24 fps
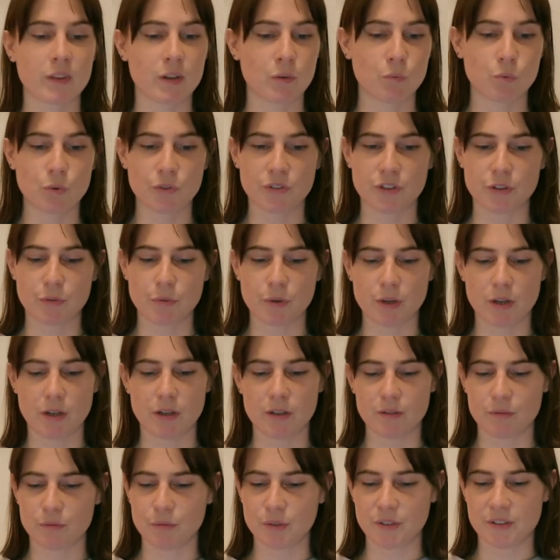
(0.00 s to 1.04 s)
we'll see
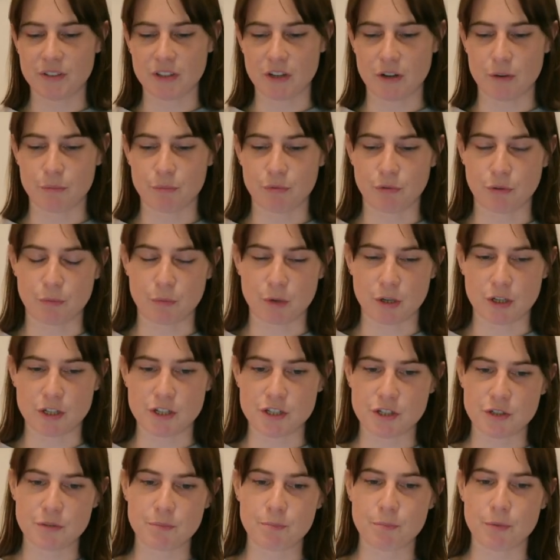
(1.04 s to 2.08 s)
what we set up for
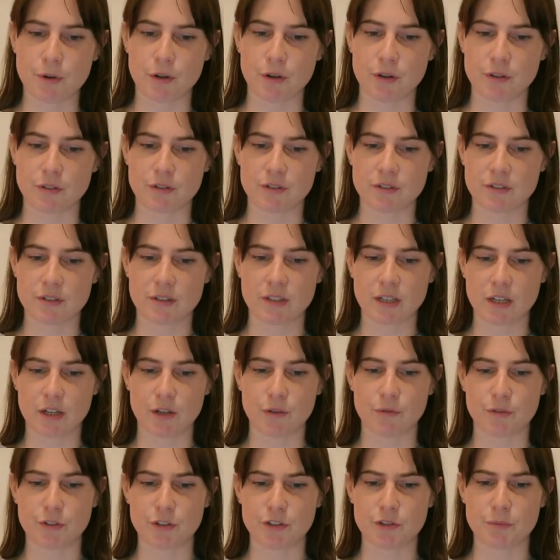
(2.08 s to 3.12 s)
March, but I
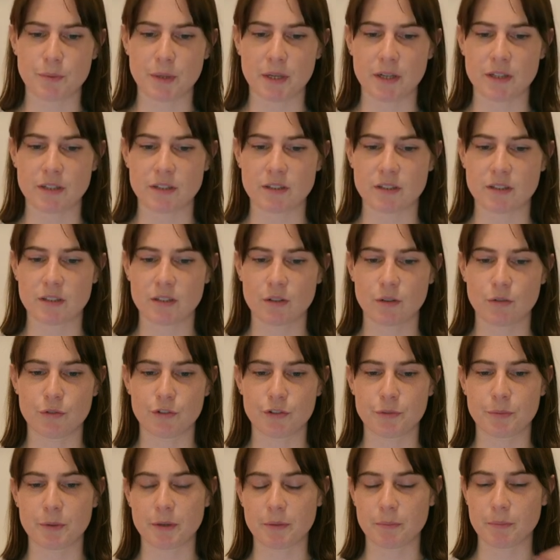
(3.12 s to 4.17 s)
overspent
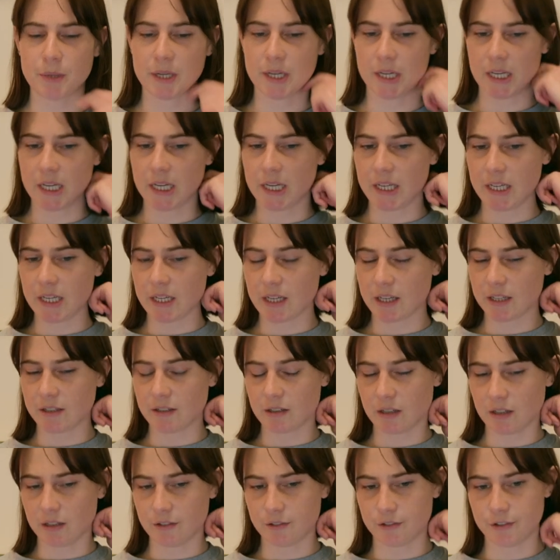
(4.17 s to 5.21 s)
by
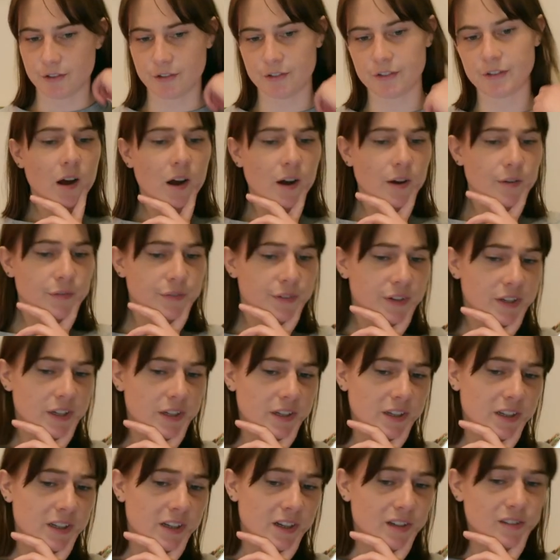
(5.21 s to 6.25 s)
$89.
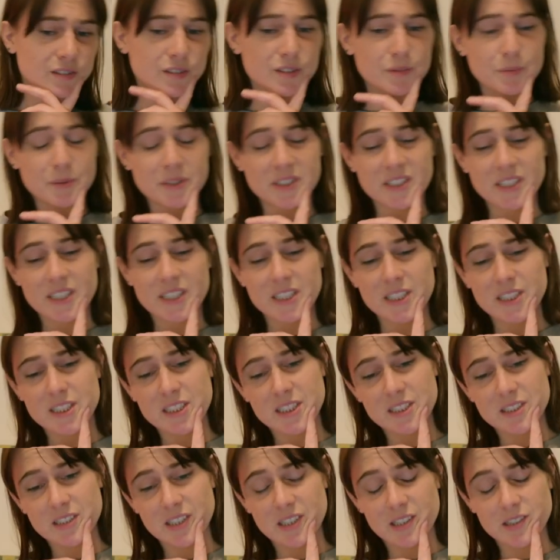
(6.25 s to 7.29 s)
Coffee, I overspent
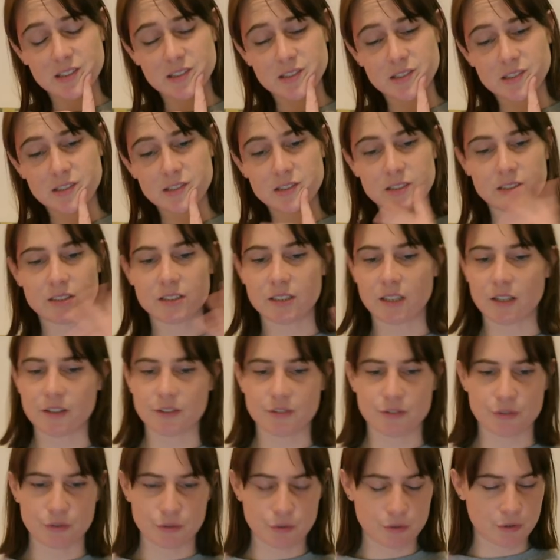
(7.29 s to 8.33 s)
$18, not
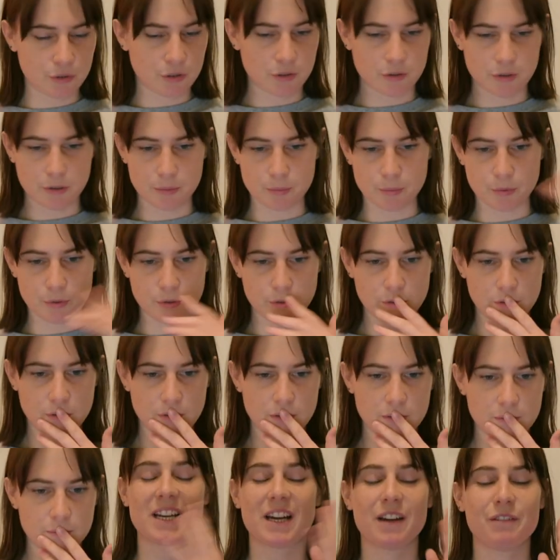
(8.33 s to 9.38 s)
so horrible.
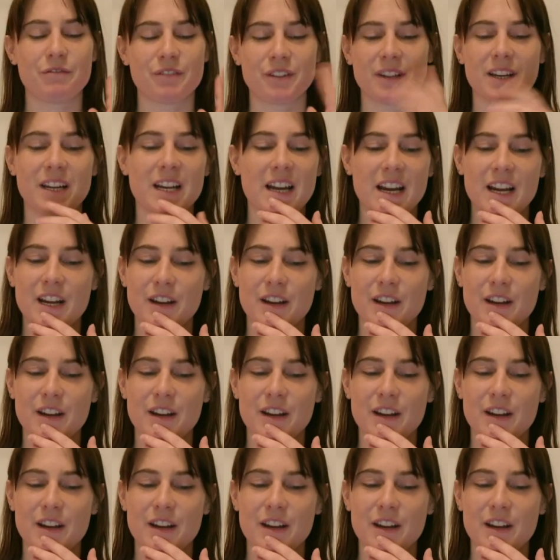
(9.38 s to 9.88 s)
I feel like I